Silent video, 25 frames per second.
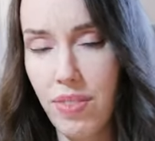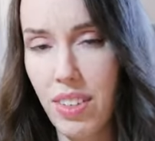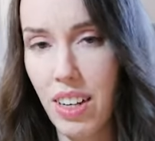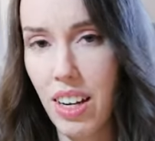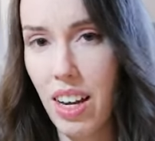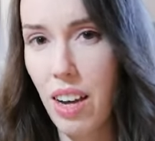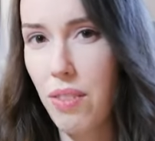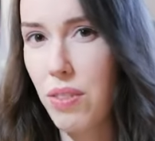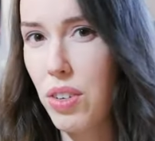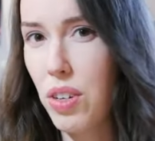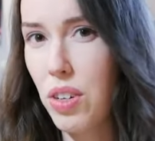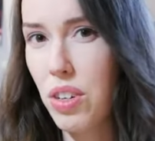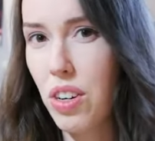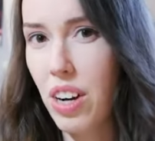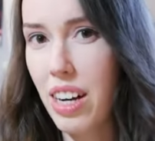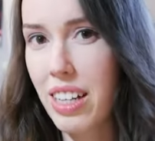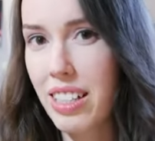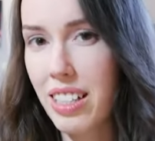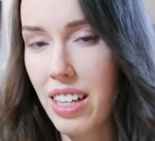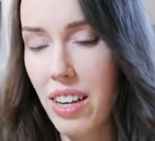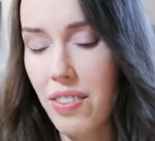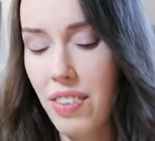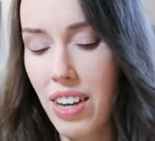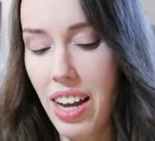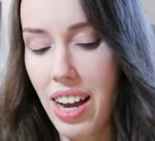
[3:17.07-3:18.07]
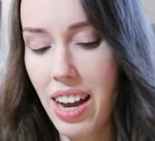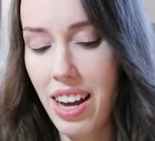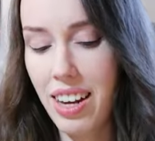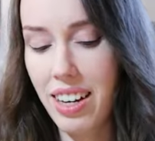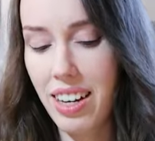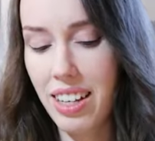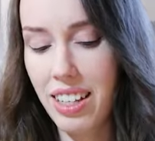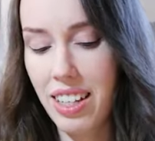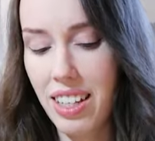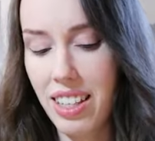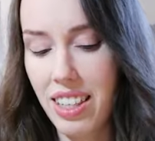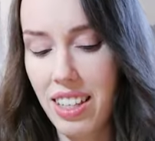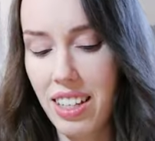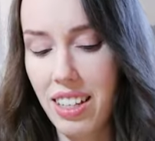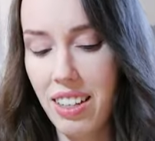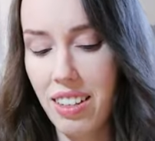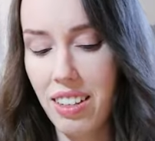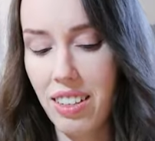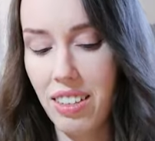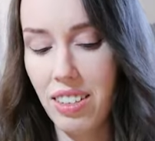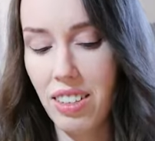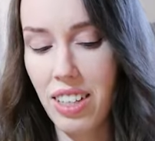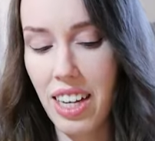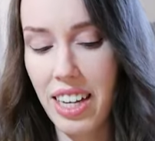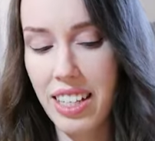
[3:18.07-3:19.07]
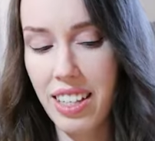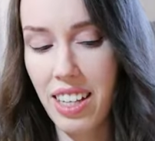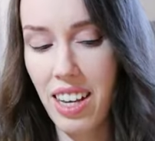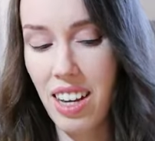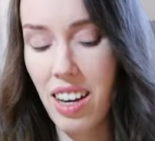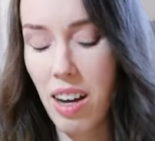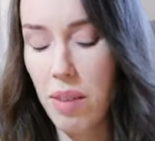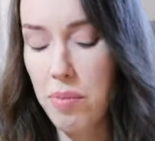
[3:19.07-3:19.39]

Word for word: Have you guys ever had anything like that?